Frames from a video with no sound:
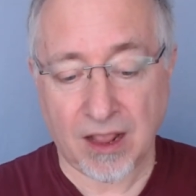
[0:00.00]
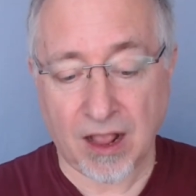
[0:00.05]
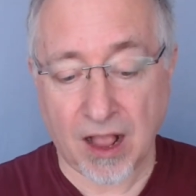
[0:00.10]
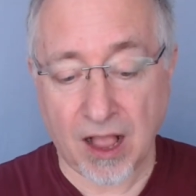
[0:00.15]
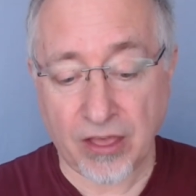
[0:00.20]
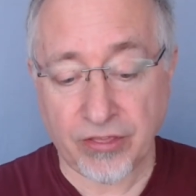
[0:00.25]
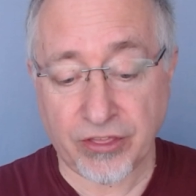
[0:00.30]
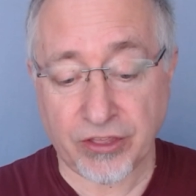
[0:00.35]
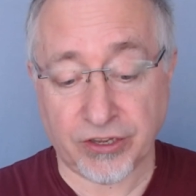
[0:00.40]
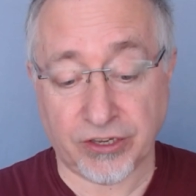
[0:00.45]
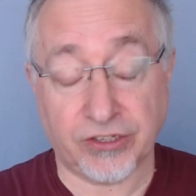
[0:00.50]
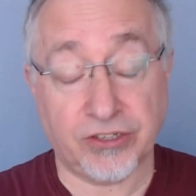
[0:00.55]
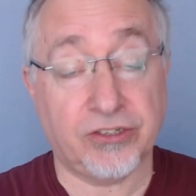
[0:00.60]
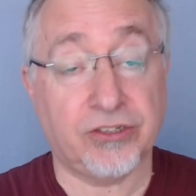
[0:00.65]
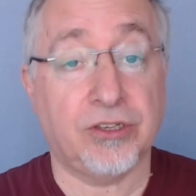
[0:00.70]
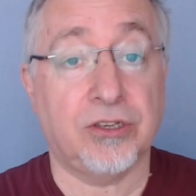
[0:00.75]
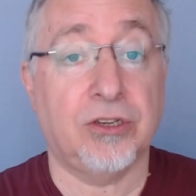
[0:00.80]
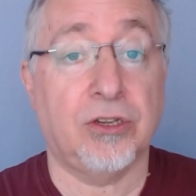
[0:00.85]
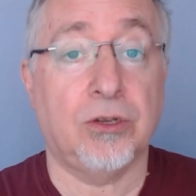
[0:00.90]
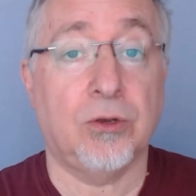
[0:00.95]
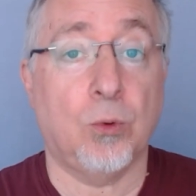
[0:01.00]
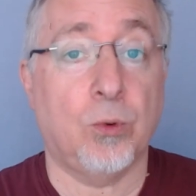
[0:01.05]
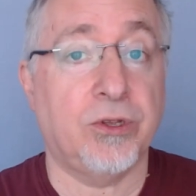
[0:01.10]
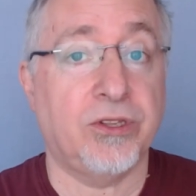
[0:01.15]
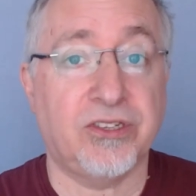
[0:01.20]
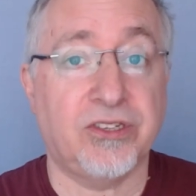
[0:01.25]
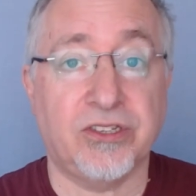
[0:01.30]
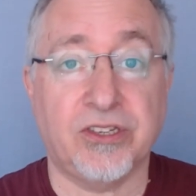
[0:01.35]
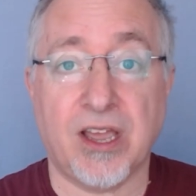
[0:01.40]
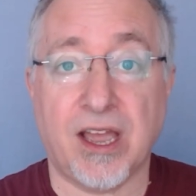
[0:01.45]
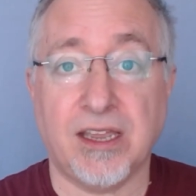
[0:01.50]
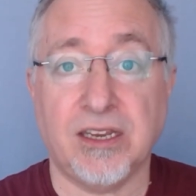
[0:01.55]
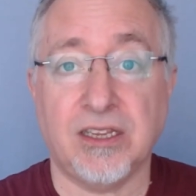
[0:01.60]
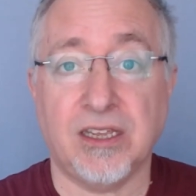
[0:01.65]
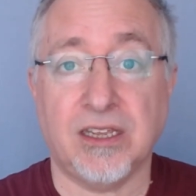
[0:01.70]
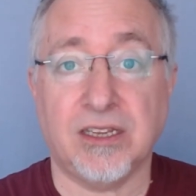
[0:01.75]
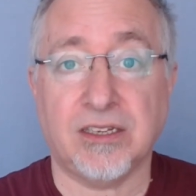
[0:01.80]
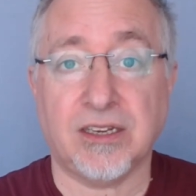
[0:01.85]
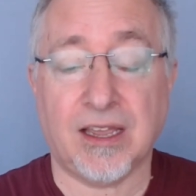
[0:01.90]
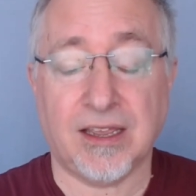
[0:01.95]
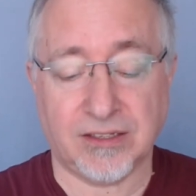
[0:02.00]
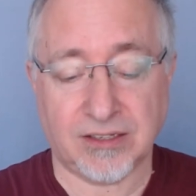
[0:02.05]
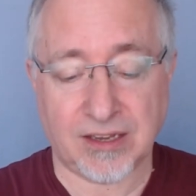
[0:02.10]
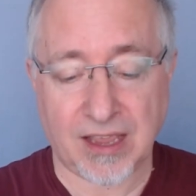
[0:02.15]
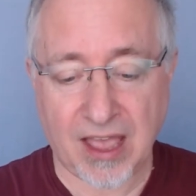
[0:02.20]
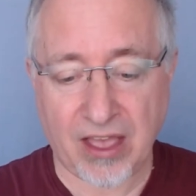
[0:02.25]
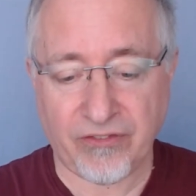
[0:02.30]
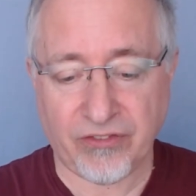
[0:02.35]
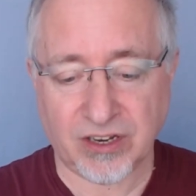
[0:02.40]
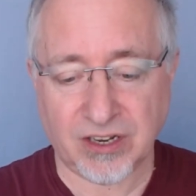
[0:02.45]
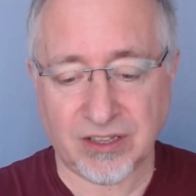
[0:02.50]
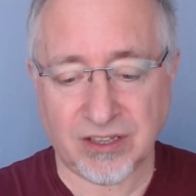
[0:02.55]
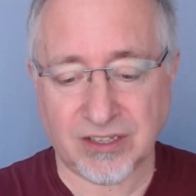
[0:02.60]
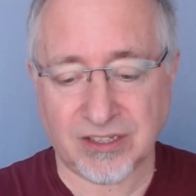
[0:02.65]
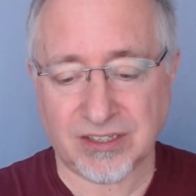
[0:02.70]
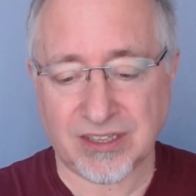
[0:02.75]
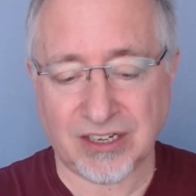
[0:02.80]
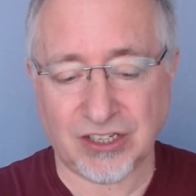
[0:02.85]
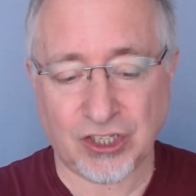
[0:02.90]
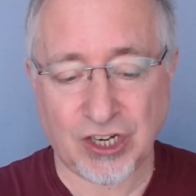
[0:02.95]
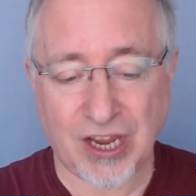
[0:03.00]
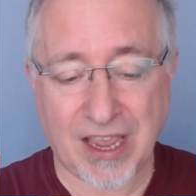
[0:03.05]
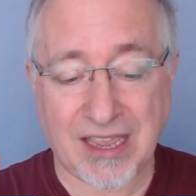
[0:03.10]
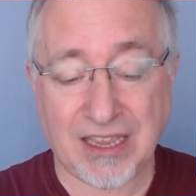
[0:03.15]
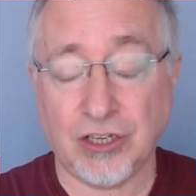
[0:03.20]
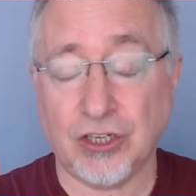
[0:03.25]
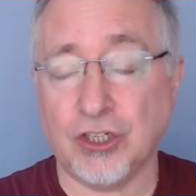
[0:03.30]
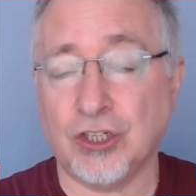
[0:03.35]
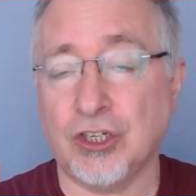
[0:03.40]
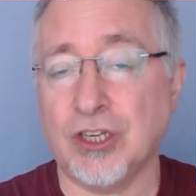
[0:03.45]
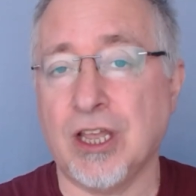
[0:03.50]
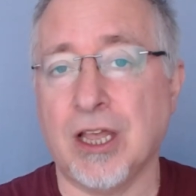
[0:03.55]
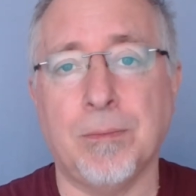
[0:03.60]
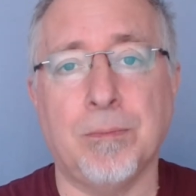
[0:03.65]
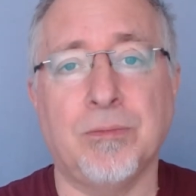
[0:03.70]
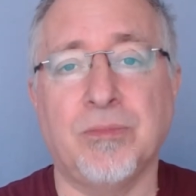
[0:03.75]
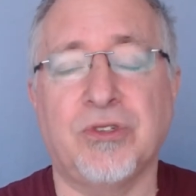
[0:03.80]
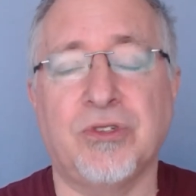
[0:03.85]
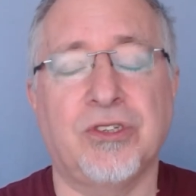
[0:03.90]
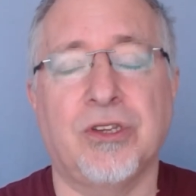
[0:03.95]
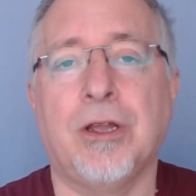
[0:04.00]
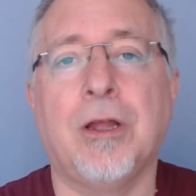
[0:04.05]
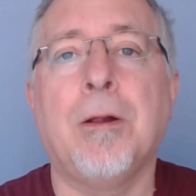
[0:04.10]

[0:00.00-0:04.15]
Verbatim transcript: Others would cite it as evidence that change comes